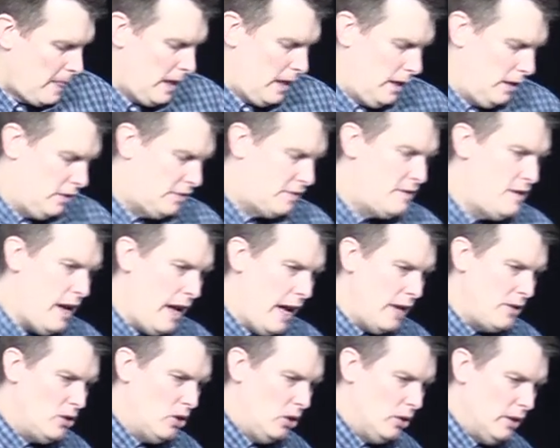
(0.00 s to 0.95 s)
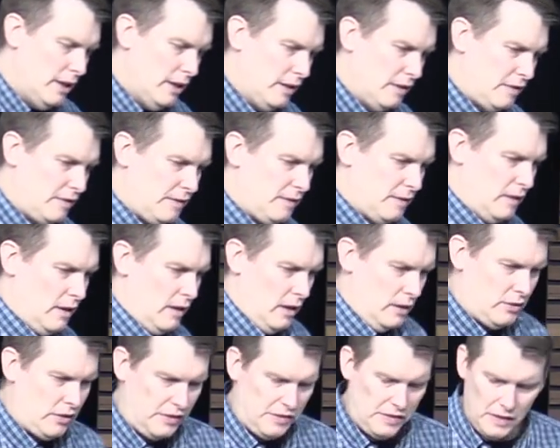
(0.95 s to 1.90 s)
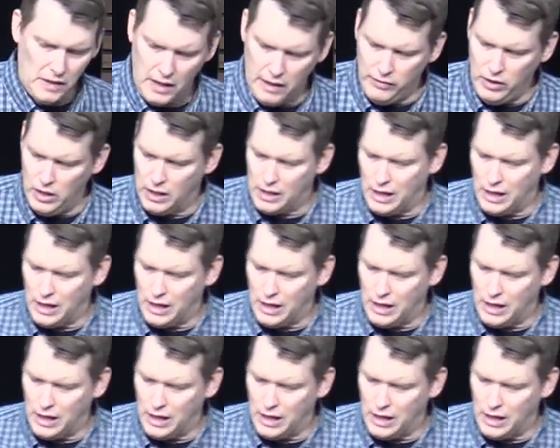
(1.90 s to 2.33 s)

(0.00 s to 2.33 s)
Is Daniel is, just to give you